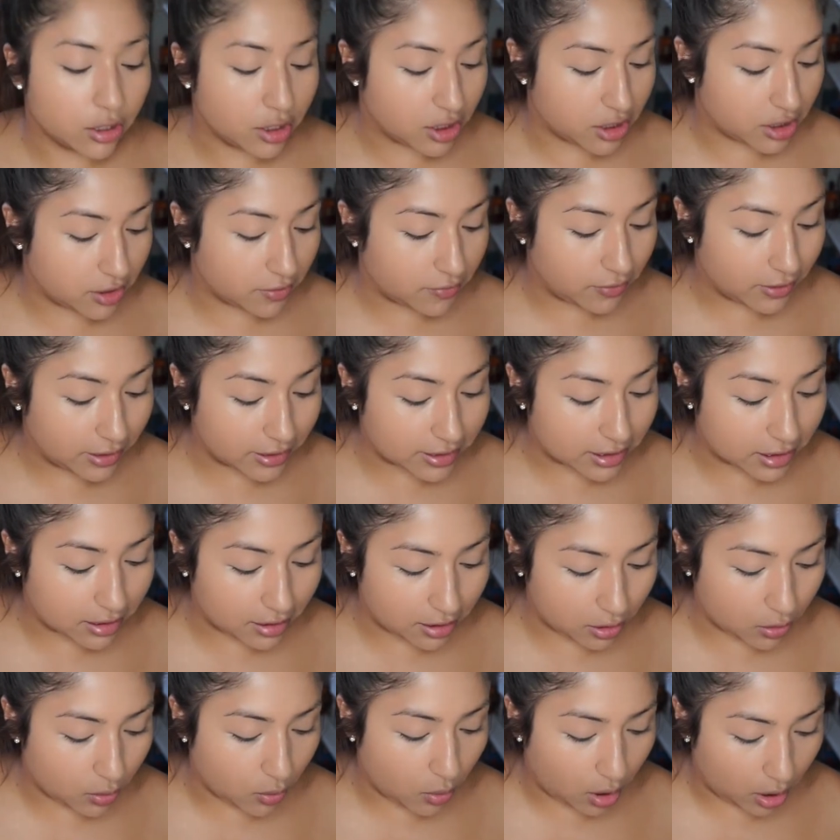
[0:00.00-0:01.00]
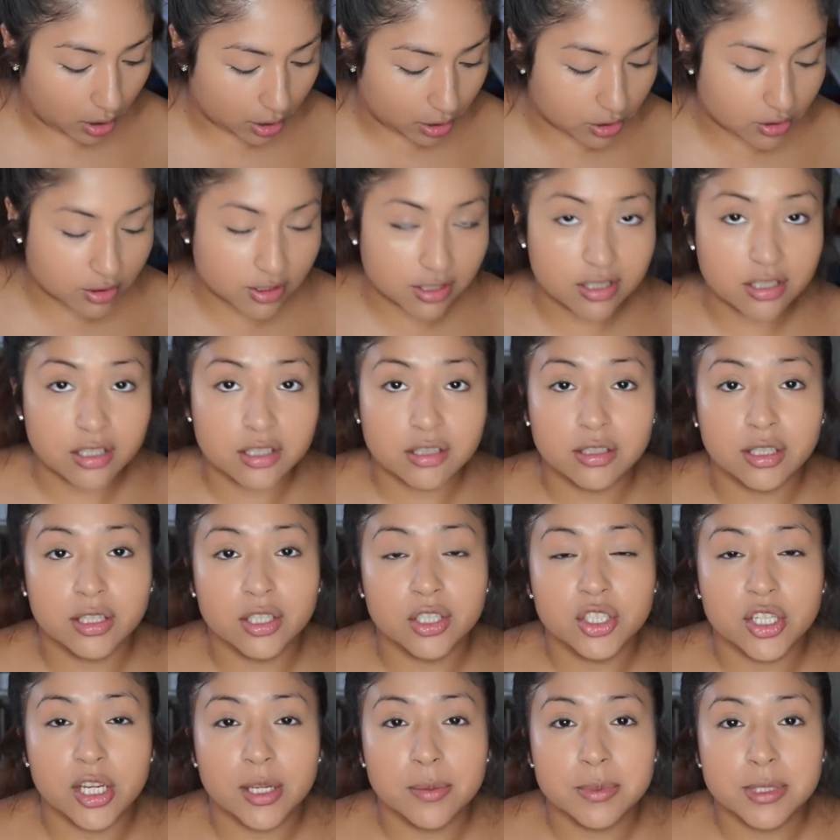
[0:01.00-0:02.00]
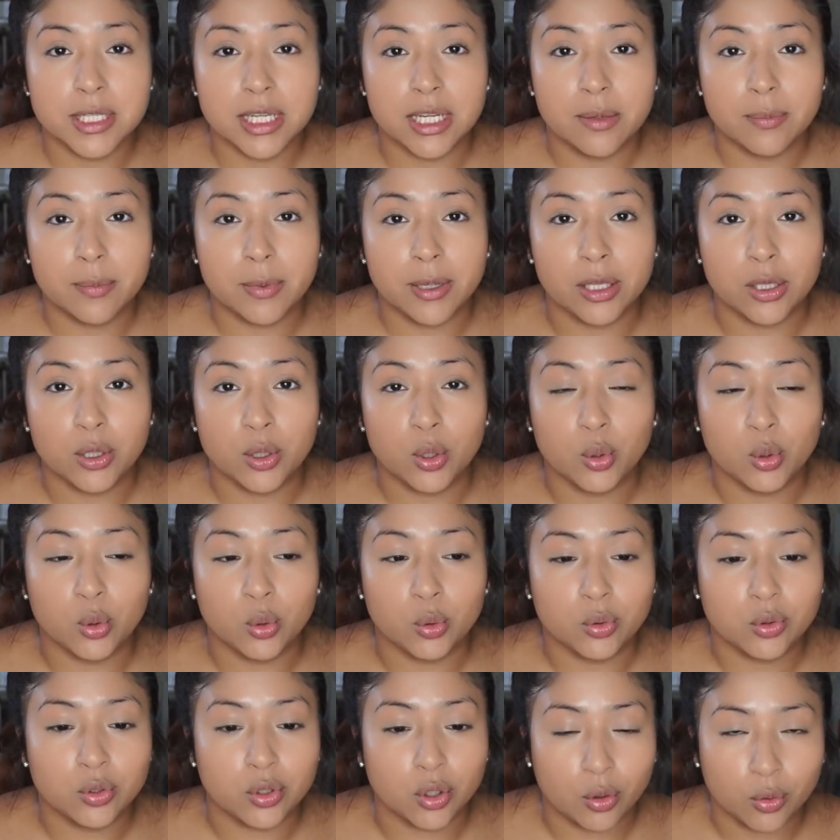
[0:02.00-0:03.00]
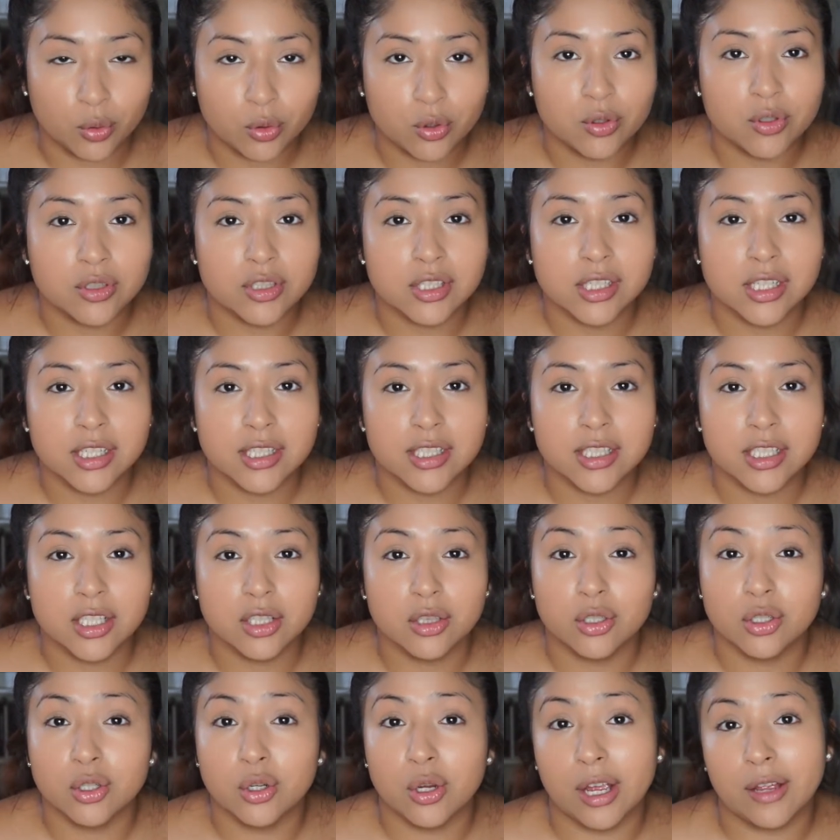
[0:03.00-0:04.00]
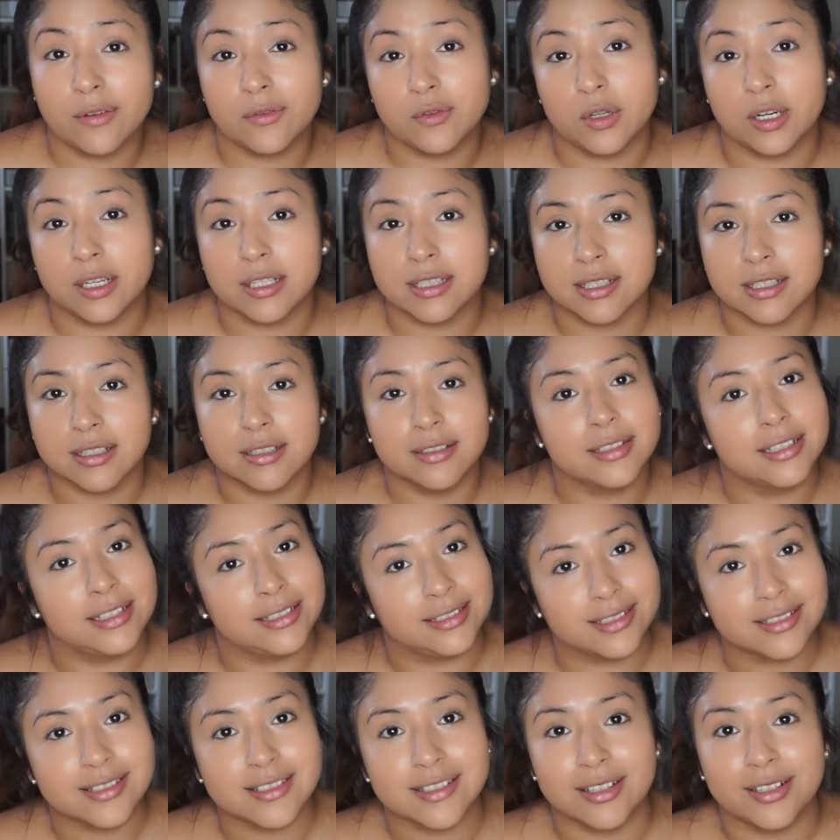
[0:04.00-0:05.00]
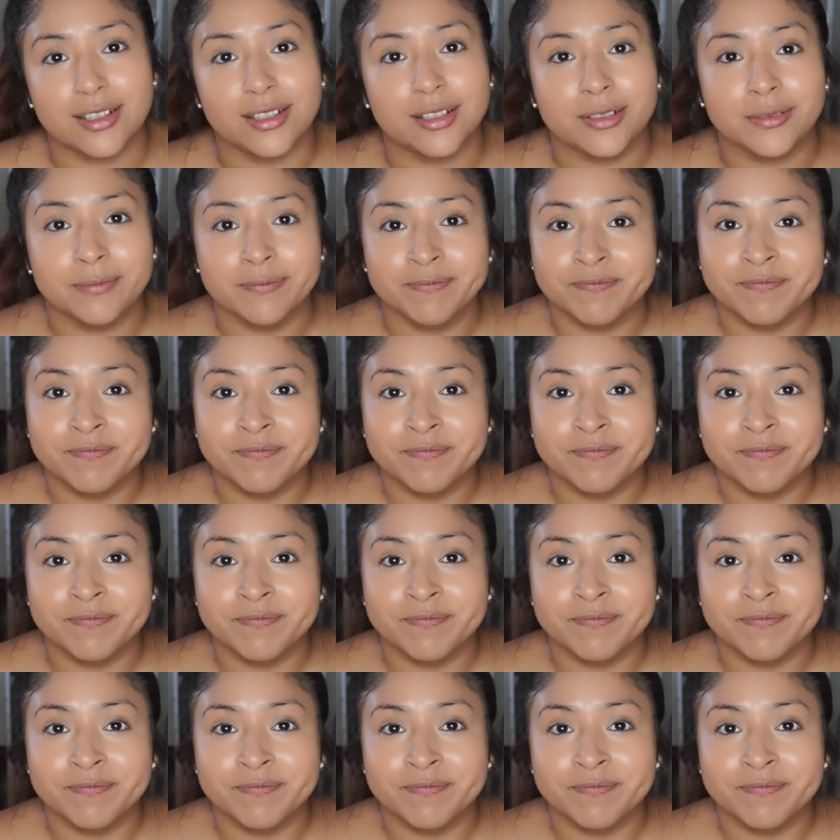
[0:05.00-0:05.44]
because if let's say that you are using the Tarte Shape Tape and you don't use the concealer and you have dry skin, yeah, it's gonna